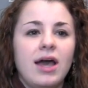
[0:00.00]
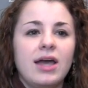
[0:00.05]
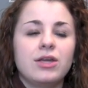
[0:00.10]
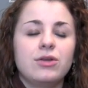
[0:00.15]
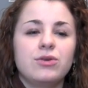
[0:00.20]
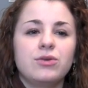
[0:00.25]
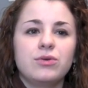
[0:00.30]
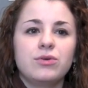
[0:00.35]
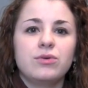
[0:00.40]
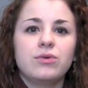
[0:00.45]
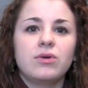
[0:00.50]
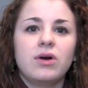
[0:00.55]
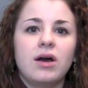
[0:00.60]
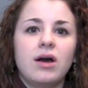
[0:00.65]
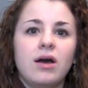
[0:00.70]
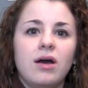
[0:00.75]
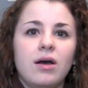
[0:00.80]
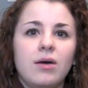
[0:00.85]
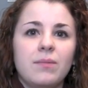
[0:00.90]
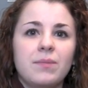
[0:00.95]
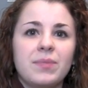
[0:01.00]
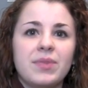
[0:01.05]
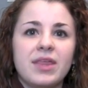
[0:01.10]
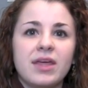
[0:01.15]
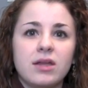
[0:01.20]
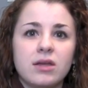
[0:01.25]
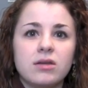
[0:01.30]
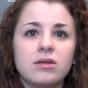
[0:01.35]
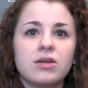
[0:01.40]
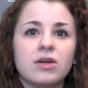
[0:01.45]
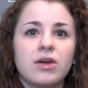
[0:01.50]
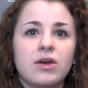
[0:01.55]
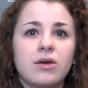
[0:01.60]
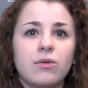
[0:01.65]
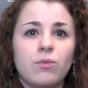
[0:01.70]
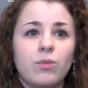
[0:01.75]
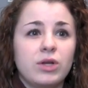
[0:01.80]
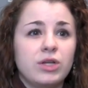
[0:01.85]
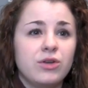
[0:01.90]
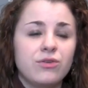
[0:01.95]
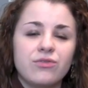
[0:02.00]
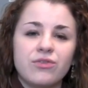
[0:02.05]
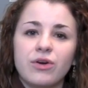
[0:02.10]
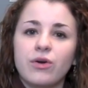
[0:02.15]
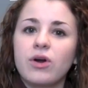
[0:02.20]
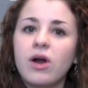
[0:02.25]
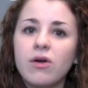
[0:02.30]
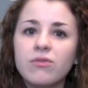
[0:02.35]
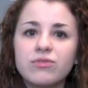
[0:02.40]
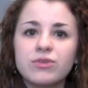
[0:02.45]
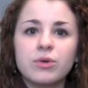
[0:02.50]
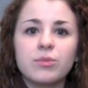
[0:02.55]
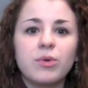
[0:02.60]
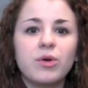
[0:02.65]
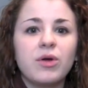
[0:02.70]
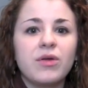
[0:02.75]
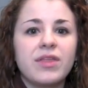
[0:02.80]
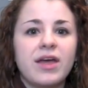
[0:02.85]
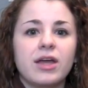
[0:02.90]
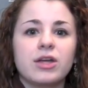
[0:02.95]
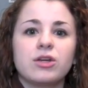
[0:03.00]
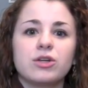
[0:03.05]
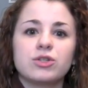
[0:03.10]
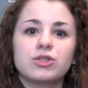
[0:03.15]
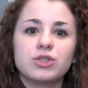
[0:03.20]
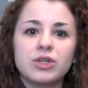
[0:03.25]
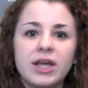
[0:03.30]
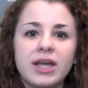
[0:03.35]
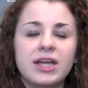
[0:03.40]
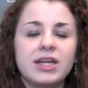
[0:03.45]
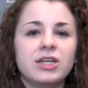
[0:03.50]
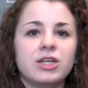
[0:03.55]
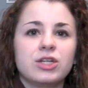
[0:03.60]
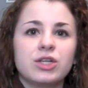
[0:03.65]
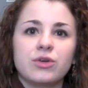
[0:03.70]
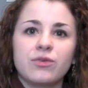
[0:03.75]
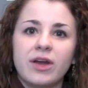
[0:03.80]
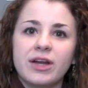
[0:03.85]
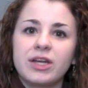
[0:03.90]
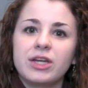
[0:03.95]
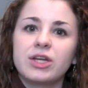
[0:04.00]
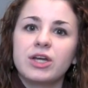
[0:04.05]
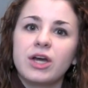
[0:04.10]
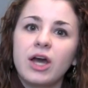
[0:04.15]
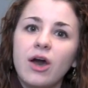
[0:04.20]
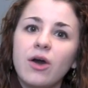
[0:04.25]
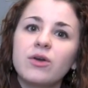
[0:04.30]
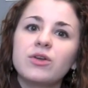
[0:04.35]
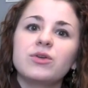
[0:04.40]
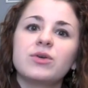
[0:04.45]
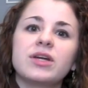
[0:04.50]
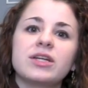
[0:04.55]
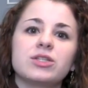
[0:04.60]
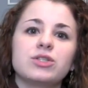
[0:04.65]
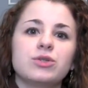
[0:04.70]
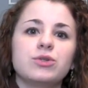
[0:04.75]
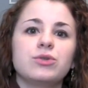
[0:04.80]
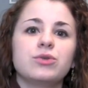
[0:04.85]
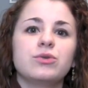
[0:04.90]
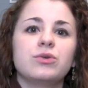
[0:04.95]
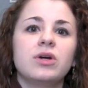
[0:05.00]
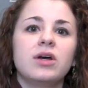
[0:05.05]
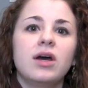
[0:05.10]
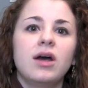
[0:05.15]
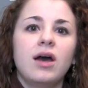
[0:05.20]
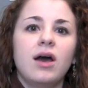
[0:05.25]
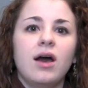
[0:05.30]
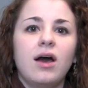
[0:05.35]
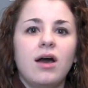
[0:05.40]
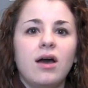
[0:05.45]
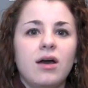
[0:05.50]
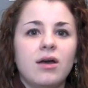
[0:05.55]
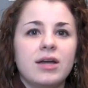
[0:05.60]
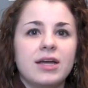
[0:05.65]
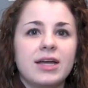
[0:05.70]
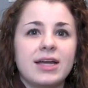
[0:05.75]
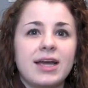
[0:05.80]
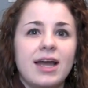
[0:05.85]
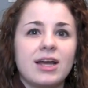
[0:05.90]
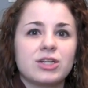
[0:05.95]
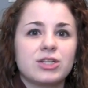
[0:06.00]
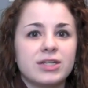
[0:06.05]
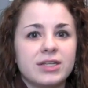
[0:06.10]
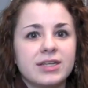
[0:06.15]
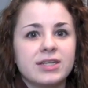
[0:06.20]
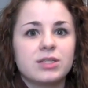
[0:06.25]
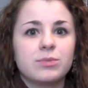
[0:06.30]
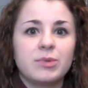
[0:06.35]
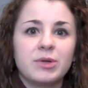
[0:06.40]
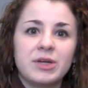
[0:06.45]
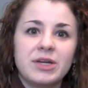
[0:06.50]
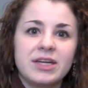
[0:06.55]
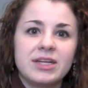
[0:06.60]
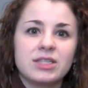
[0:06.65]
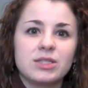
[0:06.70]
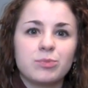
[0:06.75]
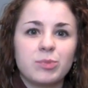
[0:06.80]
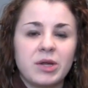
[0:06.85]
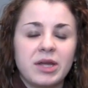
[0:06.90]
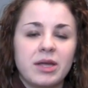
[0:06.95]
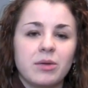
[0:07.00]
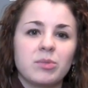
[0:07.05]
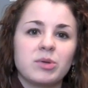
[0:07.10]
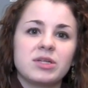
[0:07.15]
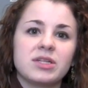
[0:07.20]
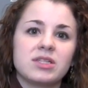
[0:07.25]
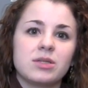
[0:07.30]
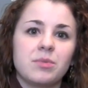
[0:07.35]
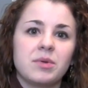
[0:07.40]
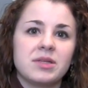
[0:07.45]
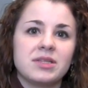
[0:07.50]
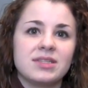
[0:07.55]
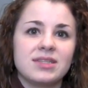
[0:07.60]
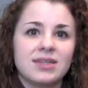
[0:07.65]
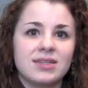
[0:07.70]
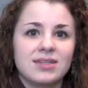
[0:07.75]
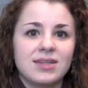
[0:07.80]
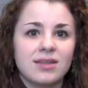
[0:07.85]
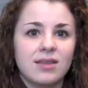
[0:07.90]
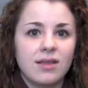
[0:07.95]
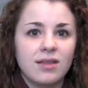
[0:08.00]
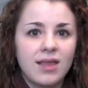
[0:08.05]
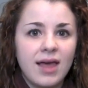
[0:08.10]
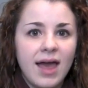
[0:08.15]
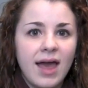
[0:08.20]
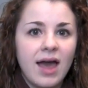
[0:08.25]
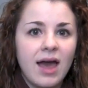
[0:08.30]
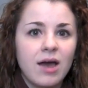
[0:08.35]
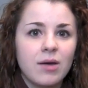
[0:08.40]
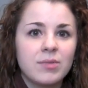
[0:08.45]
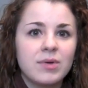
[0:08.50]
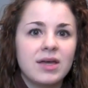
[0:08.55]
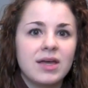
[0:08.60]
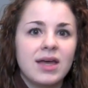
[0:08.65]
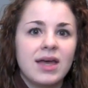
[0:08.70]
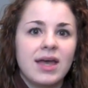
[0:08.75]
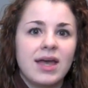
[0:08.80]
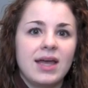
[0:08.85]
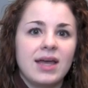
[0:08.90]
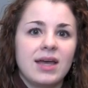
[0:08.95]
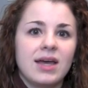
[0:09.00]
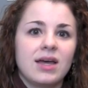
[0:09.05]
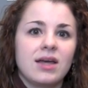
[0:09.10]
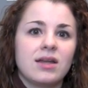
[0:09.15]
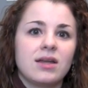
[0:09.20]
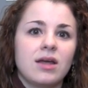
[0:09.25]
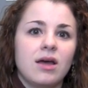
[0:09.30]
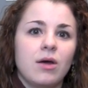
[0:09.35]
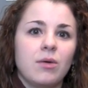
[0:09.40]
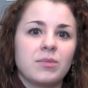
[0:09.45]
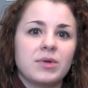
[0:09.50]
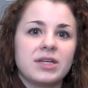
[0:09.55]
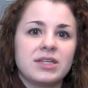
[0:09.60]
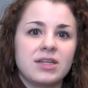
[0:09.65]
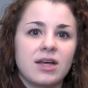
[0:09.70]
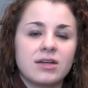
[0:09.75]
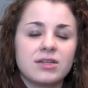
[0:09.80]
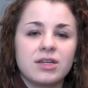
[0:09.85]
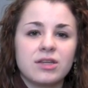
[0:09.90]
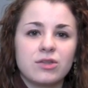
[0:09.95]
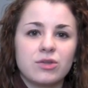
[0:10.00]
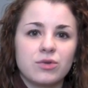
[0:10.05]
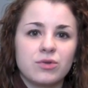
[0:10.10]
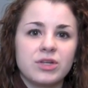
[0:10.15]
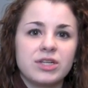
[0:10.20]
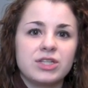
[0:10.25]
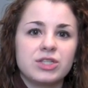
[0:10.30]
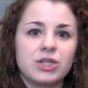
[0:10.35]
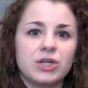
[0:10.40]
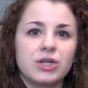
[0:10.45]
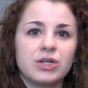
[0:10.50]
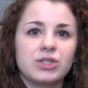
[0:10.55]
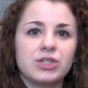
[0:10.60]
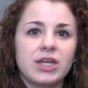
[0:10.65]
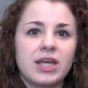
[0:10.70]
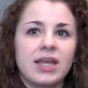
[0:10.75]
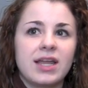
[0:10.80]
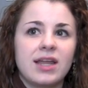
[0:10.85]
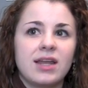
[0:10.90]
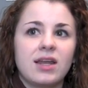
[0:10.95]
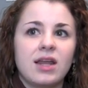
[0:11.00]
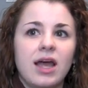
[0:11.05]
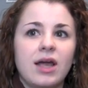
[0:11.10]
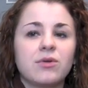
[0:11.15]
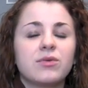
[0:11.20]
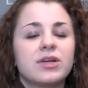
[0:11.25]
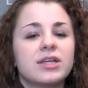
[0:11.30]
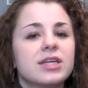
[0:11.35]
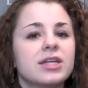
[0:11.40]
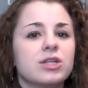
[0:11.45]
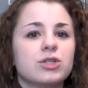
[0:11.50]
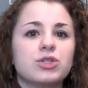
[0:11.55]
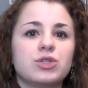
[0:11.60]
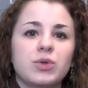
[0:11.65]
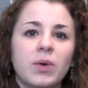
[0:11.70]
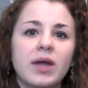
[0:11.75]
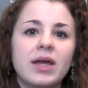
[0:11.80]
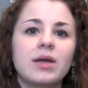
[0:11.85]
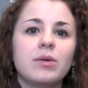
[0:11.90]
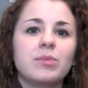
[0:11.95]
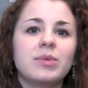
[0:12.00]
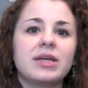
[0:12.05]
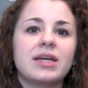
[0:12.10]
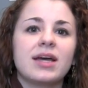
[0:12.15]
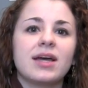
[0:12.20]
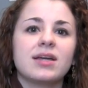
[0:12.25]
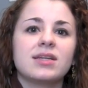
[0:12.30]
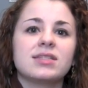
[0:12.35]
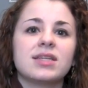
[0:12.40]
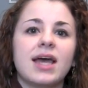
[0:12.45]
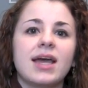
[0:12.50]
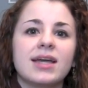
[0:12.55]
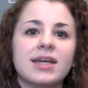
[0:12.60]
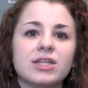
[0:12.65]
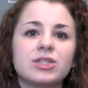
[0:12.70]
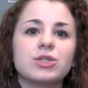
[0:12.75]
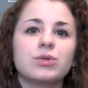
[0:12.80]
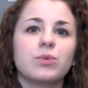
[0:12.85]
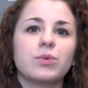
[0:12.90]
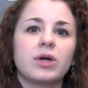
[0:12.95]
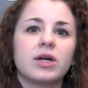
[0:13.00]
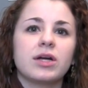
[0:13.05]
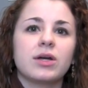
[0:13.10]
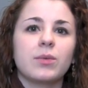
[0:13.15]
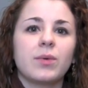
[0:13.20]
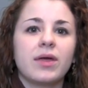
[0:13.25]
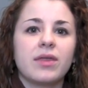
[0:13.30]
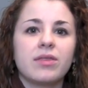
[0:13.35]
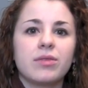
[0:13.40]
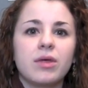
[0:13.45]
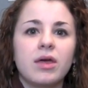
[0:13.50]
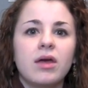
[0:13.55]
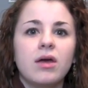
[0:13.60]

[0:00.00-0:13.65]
You then, when you feel comfortable that you're trained and you're ready to go, you get to actually experience bringing participants into the lab and conducting the research, and I really enjoy it because I get to work with